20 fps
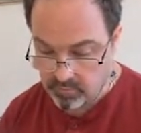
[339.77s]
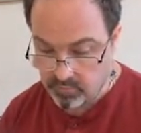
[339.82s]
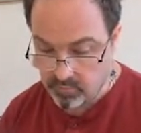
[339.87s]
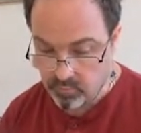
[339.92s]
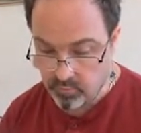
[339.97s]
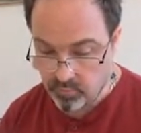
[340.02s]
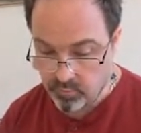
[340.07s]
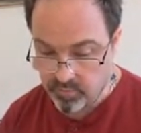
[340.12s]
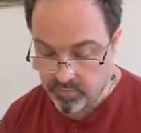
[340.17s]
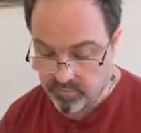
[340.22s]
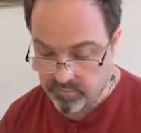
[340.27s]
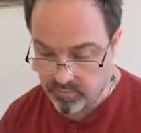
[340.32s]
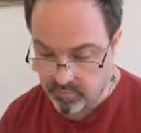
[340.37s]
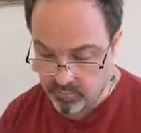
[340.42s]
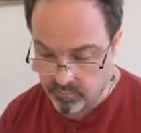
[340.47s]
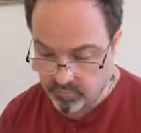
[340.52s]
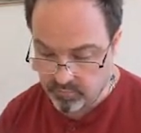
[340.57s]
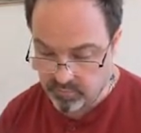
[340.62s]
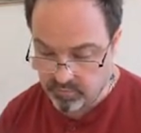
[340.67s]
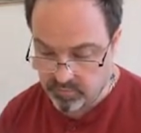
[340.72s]
Grouping
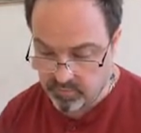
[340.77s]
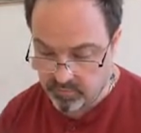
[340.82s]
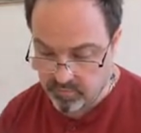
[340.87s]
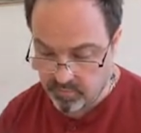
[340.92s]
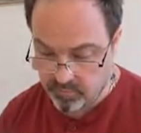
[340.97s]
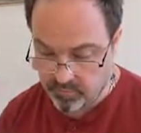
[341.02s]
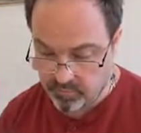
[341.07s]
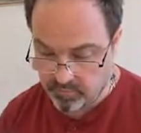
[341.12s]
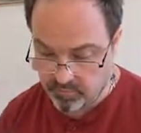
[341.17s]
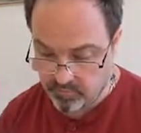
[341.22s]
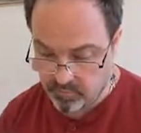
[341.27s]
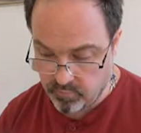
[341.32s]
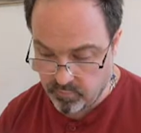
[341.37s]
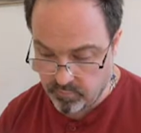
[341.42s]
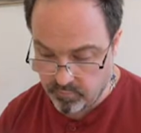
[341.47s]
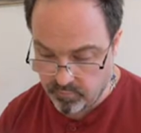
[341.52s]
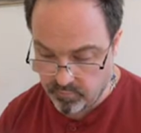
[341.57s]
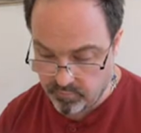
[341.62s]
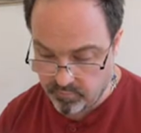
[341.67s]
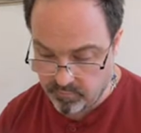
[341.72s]
symbols can come in the
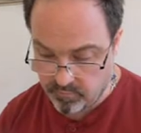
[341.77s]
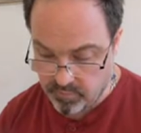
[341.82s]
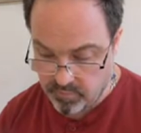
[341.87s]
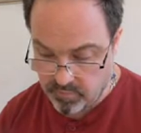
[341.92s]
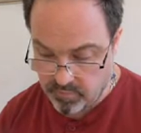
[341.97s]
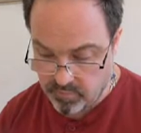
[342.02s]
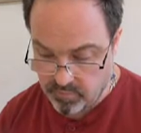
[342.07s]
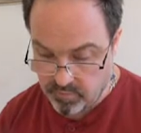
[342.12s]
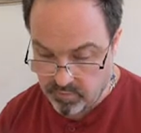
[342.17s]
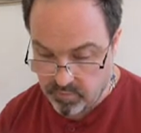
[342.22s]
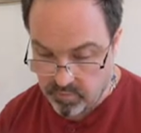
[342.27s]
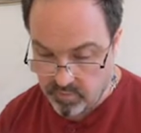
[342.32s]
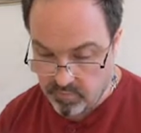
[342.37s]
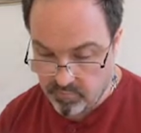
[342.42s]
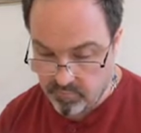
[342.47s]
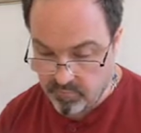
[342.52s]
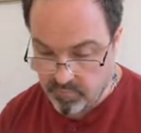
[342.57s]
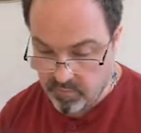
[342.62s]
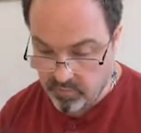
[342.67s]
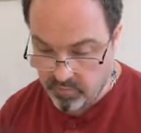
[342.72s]
form of
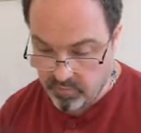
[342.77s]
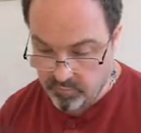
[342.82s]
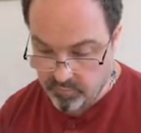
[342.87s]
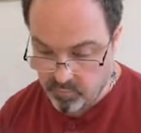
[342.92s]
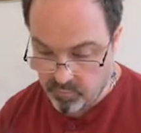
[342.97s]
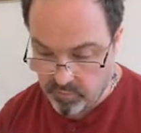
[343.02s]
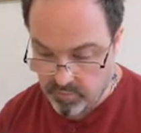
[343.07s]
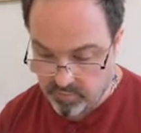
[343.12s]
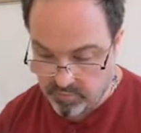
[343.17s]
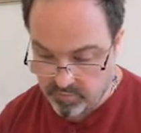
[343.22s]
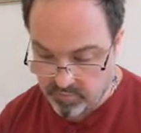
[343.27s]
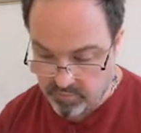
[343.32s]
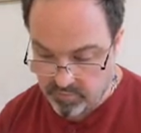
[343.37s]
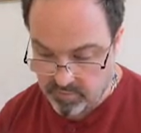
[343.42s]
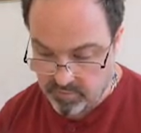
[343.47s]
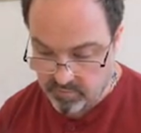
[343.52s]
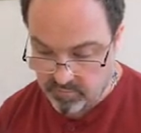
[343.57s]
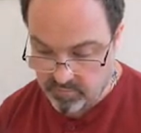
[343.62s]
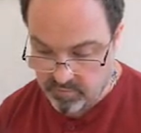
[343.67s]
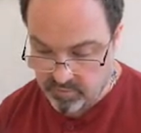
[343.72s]
various
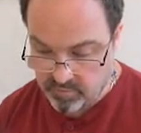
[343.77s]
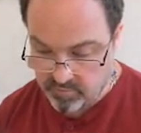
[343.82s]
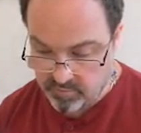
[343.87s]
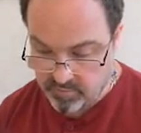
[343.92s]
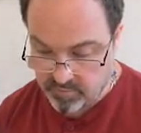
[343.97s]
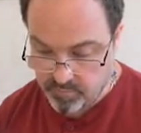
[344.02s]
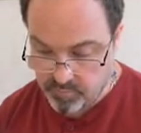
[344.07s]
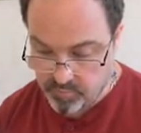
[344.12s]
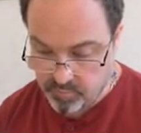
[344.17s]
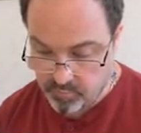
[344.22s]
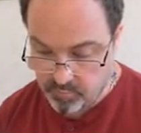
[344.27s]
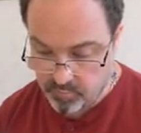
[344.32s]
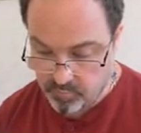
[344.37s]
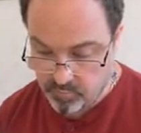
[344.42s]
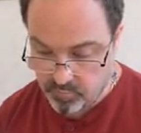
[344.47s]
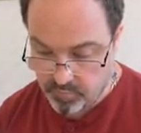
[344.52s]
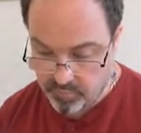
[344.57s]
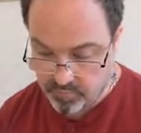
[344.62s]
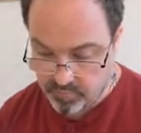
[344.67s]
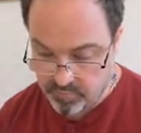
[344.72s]
parentheses, like a typical
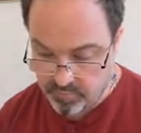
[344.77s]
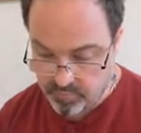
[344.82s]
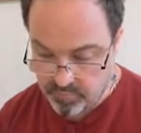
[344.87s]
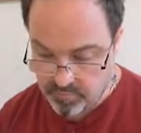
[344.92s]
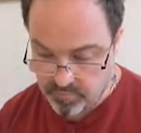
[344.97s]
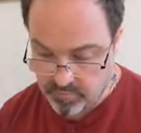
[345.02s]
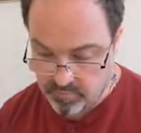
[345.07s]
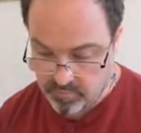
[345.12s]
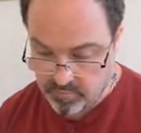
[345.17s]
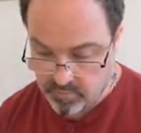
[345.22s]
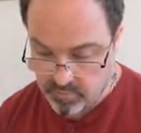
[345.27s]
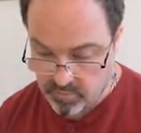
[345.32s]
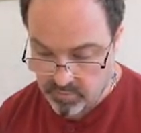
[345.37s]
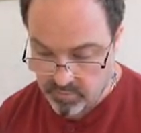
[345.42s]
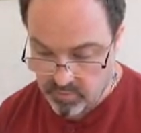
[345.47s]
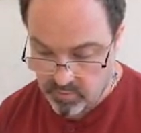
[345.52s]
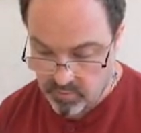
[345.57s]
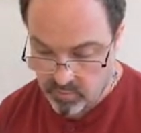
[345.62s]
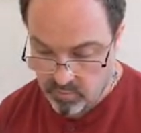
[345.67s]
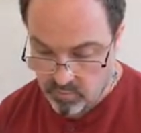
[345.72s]
parenthesis,
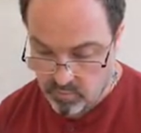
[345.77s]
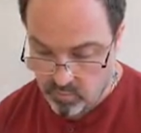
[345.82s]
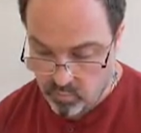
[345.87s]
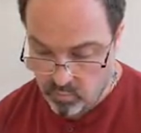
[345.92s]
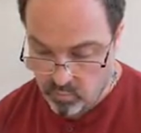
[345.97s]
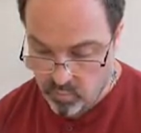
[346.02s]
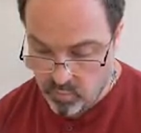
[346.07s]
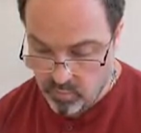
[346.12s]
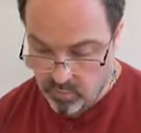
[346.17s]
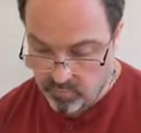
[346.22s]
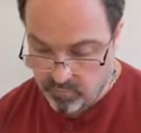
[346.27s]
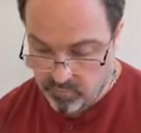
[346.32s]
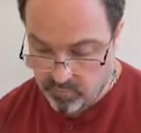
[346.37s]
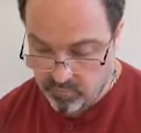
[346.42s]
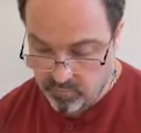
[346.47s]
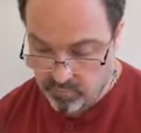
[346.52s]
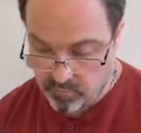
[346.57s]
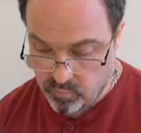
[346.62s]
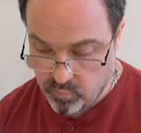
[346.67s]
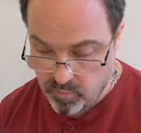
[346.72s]
or
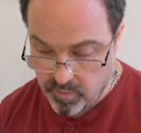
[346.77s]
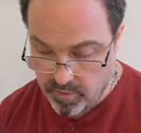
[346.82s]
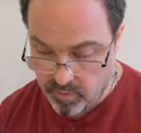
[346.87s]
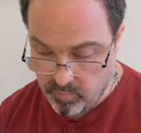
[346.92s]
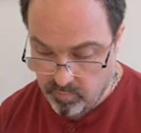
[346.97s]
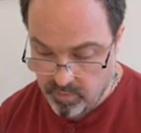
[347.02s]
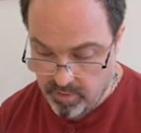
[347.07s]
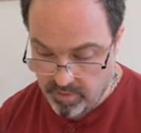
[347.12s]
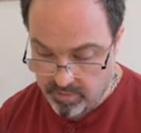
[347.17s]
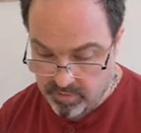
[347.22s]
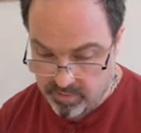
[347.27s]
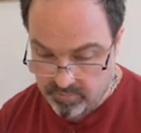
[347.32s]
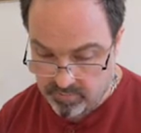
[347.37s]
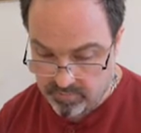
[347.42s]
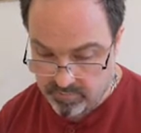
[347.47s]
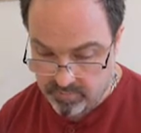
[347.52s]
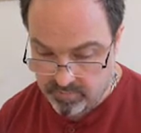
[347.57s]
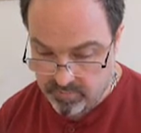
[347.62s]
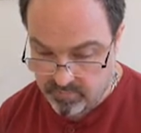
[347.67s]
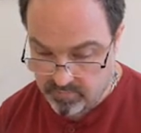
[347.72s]
square
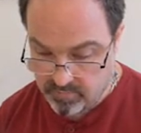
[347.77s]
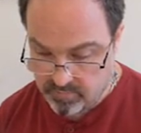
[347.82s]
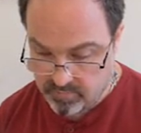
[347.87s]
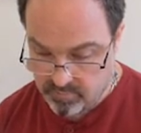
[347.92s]
brackets,